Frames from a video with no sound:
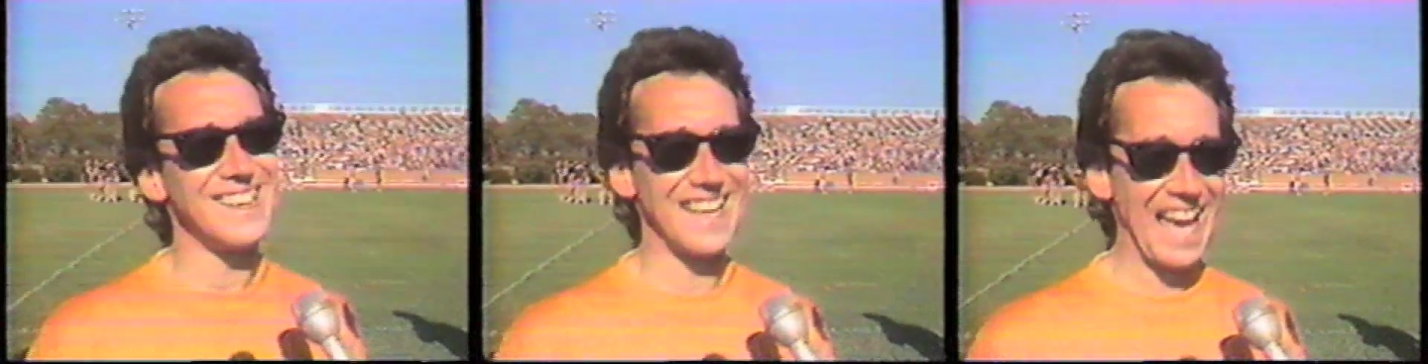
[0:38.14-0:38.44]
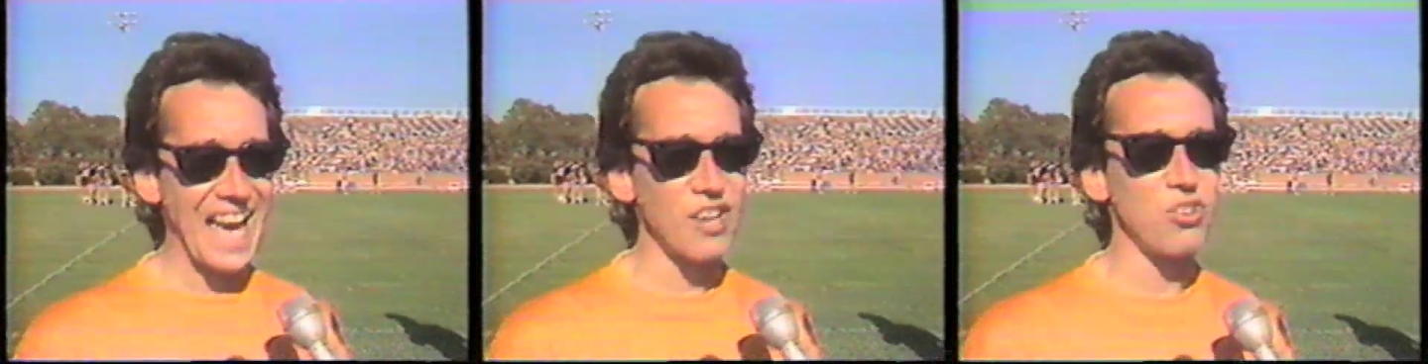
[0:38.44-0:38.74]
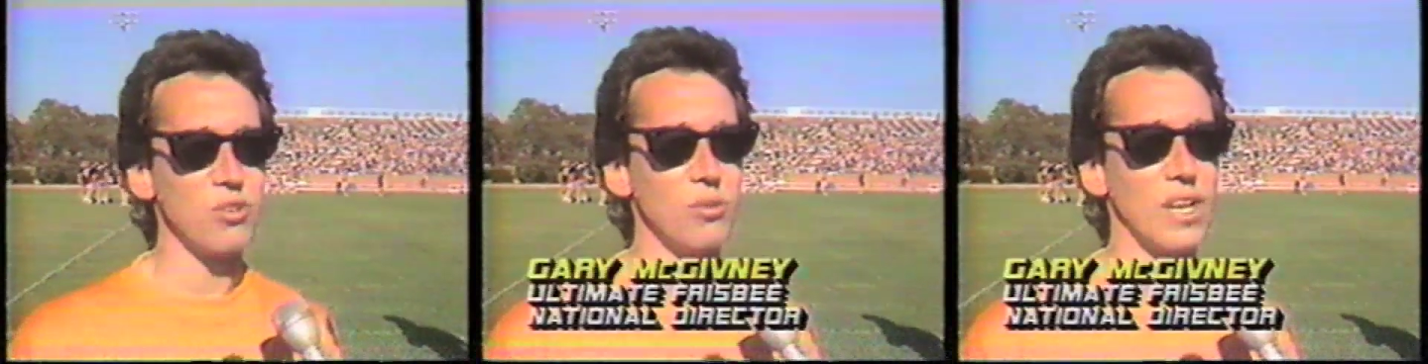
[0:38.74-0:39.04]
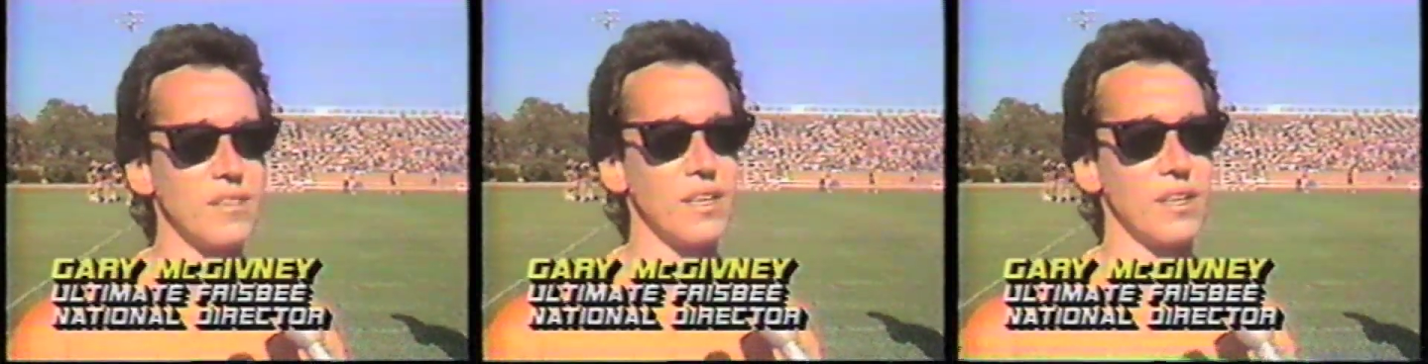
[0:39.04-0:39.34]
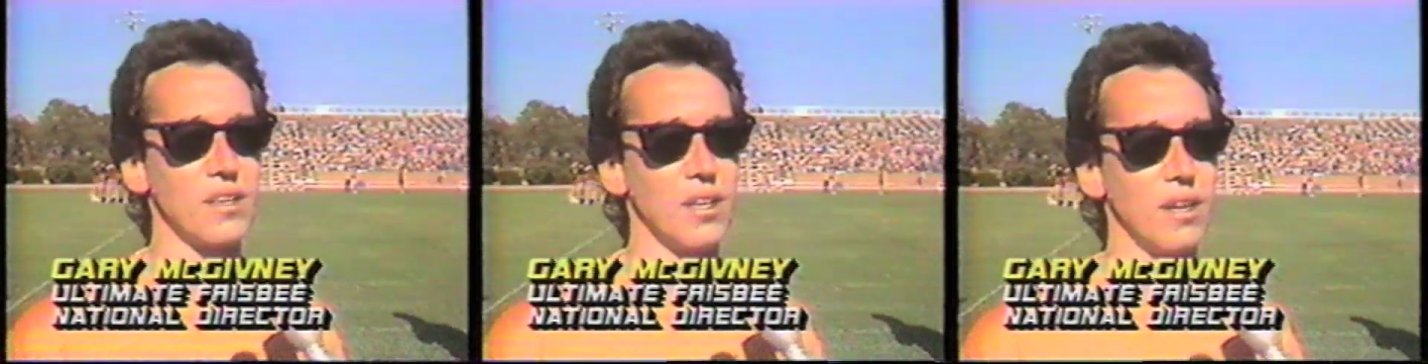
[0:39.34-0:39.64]
The attitude, I
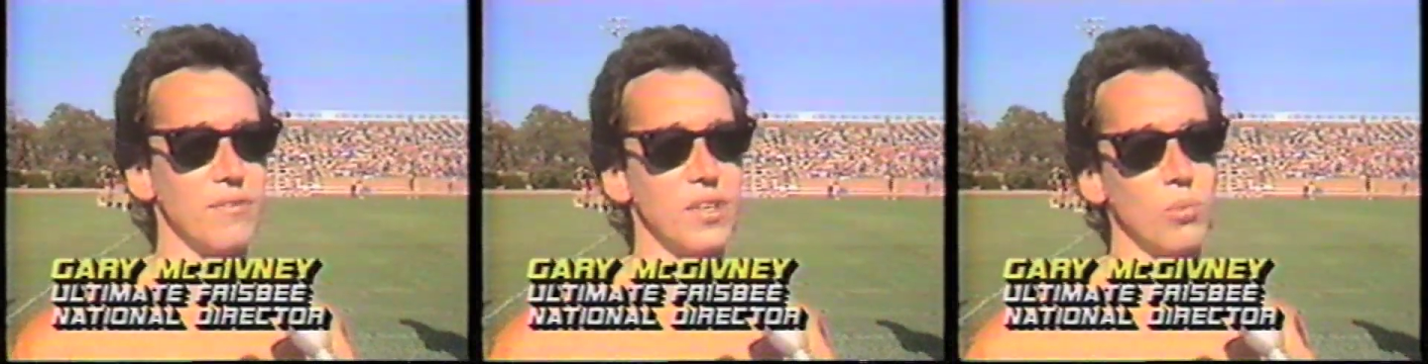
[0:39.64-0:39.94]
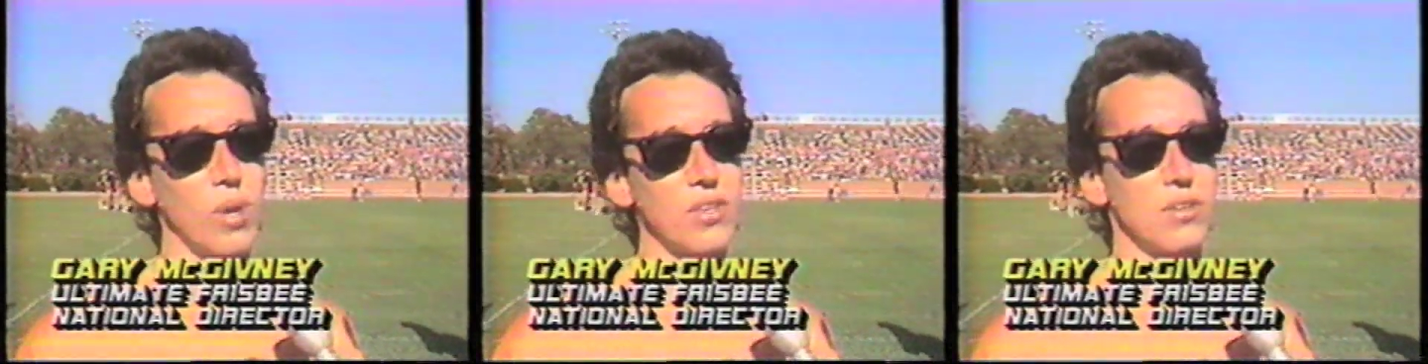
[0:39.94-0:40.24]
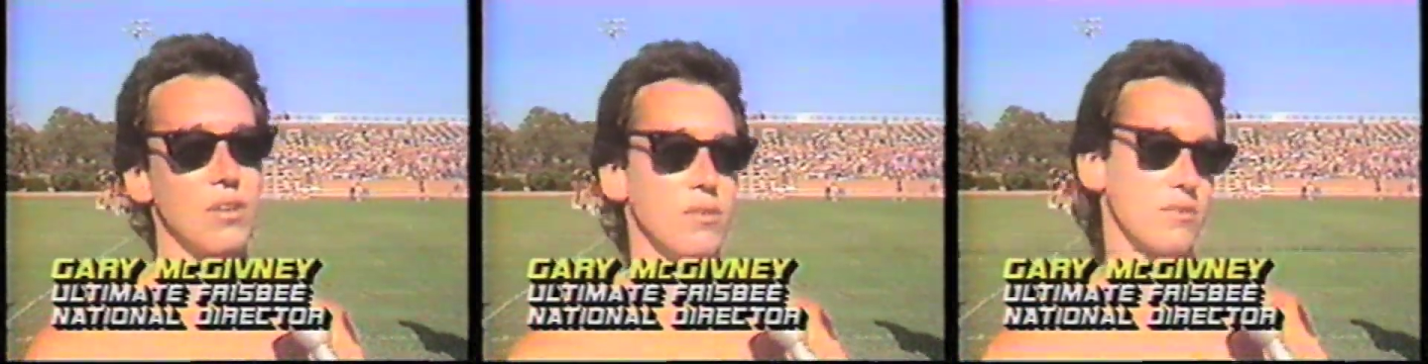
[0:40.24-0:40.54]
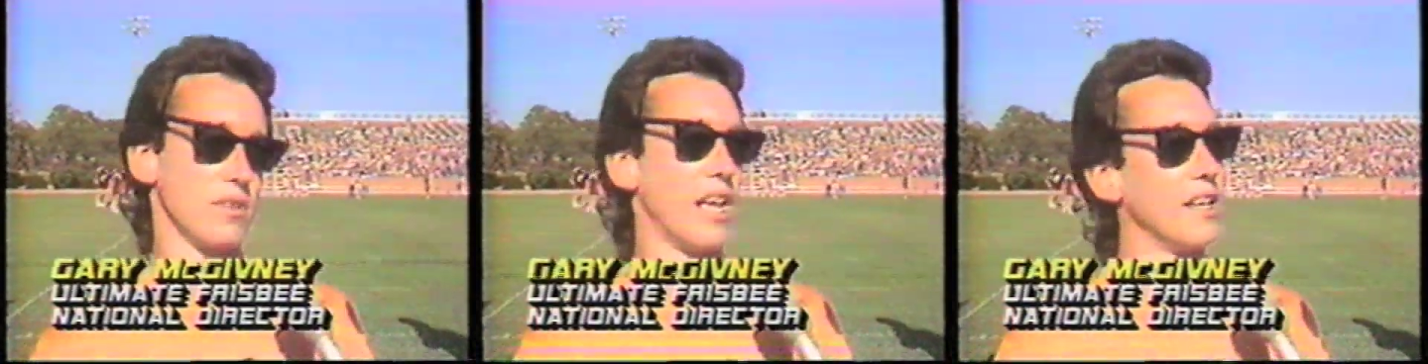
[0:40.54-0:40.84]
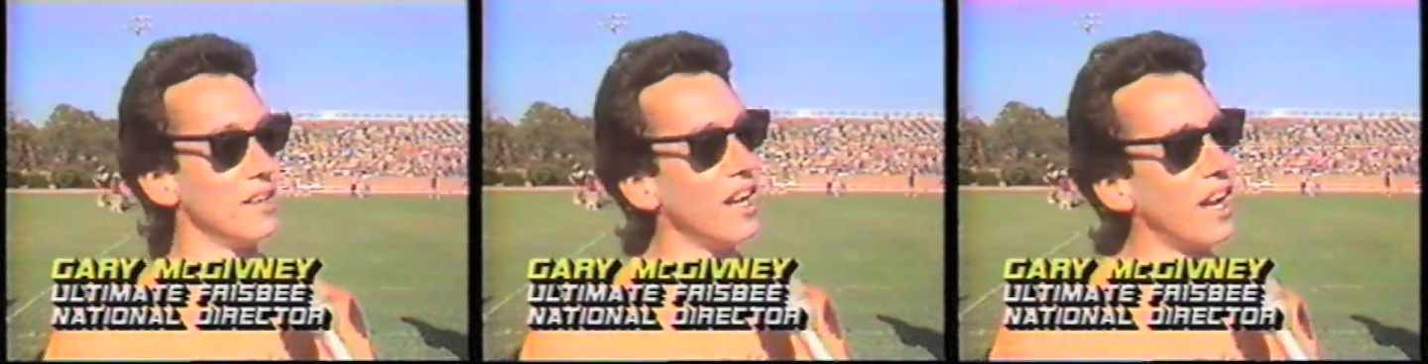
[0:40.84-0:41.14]
think, of the West Coast
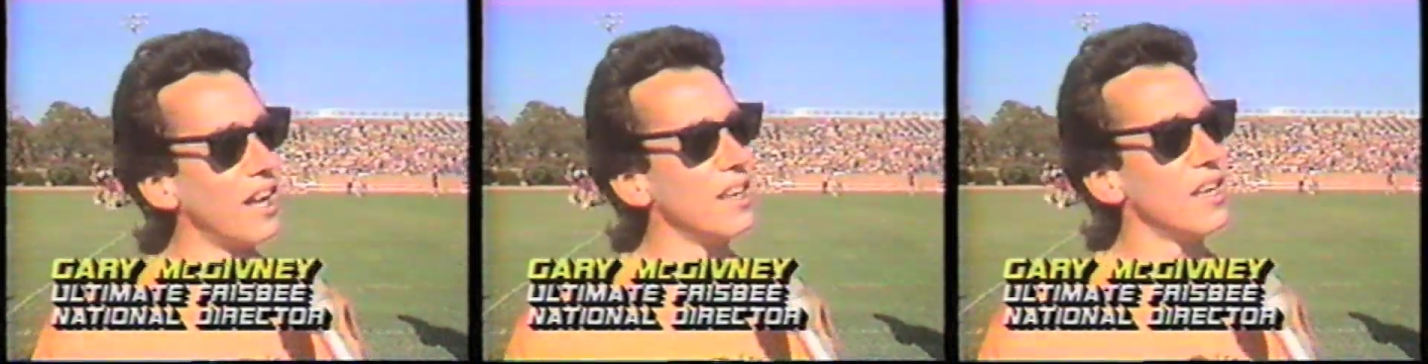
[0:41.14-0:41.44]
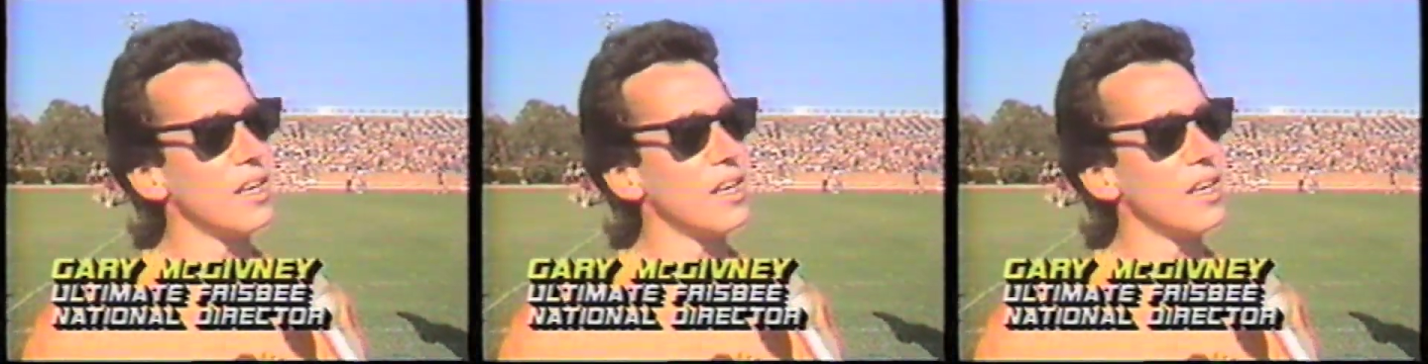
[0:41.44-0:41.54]
la di da